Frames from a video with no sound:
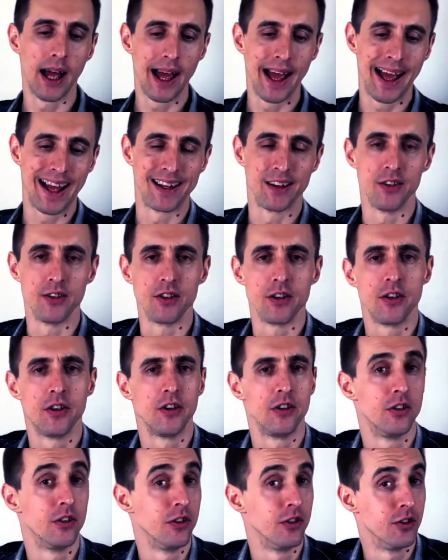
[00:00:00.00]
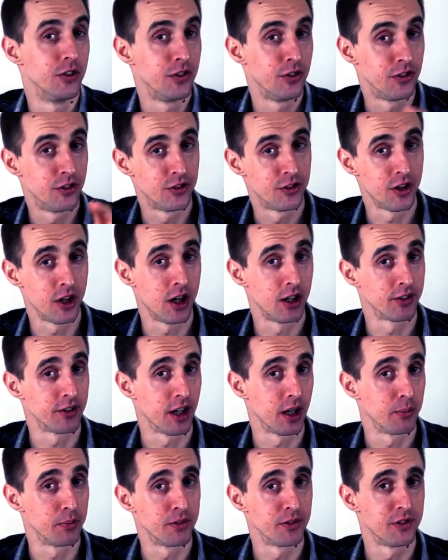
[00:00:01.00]
and
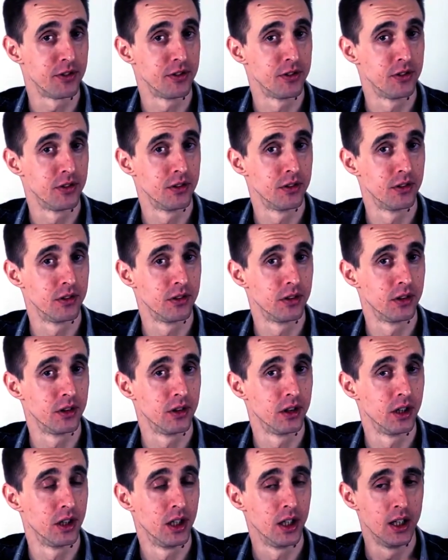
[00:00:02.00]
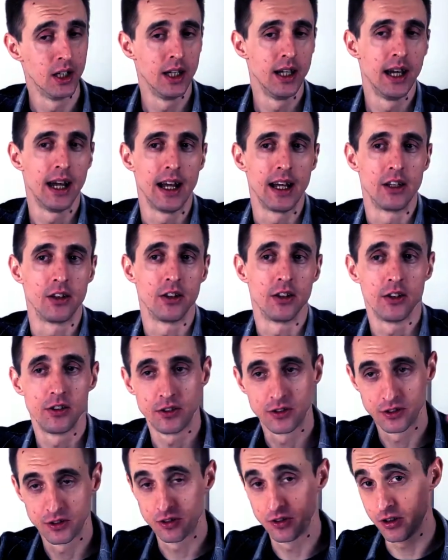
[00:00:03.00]
startups. And
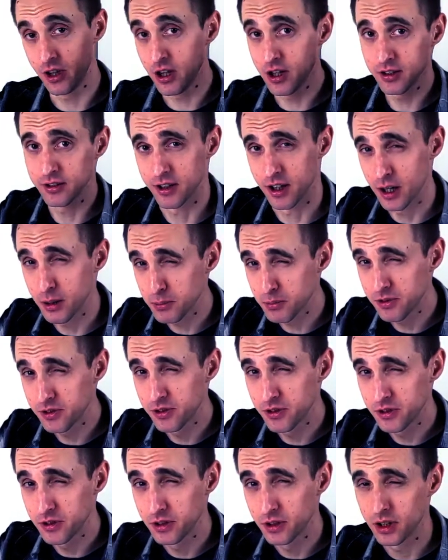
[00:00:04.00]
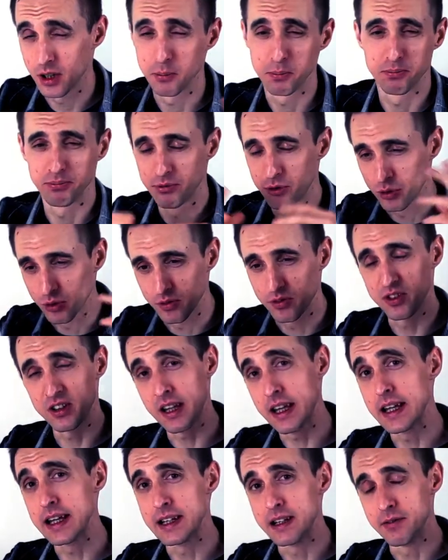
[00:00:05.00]
startups, and I sort of
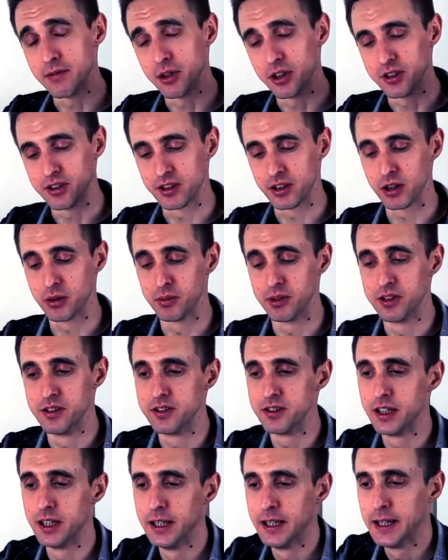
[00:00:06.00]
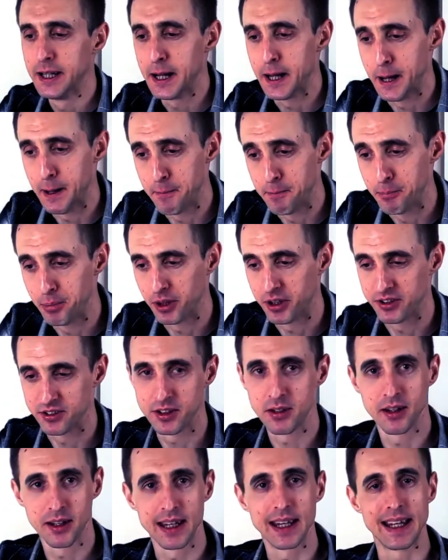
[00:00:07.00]
say in inverted commas, because
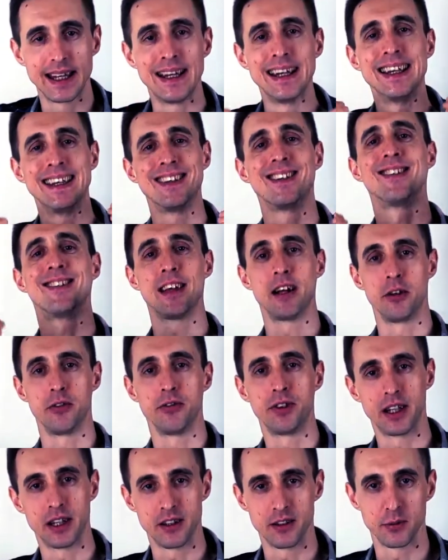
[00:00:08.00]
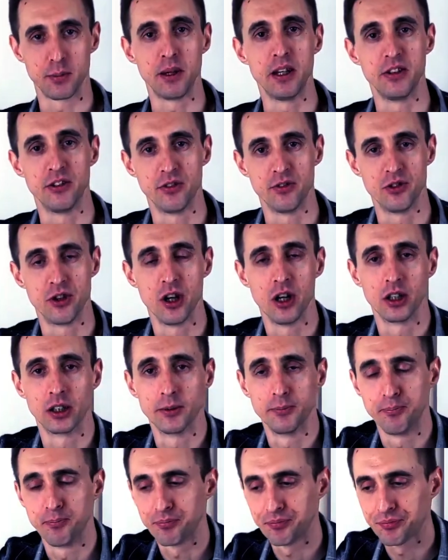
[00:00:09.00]
in itself that is a piece of jargon.